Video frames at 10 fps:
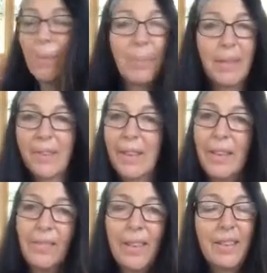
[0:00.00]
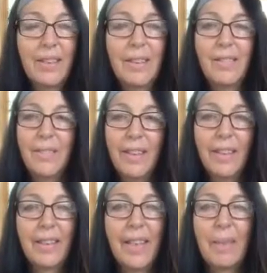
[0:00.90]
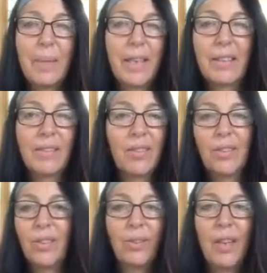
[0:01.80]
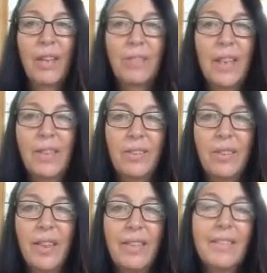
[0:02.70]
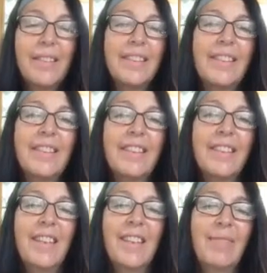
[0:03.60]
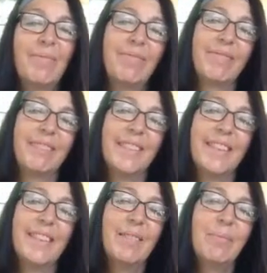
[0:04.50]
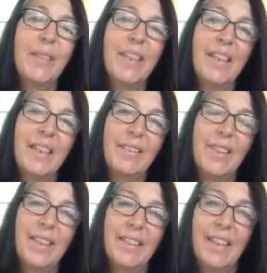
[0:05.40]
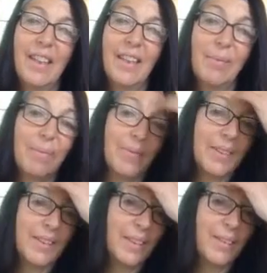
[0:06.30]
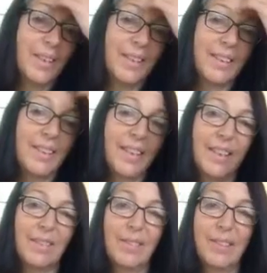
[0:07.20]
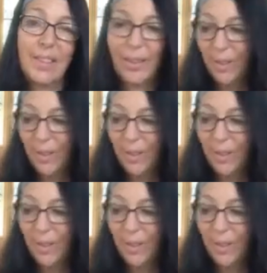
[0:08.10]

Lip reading: jump off a cliff. I just didn't feel like taking my shoes off yesterday. But anyway, so I just thought that was an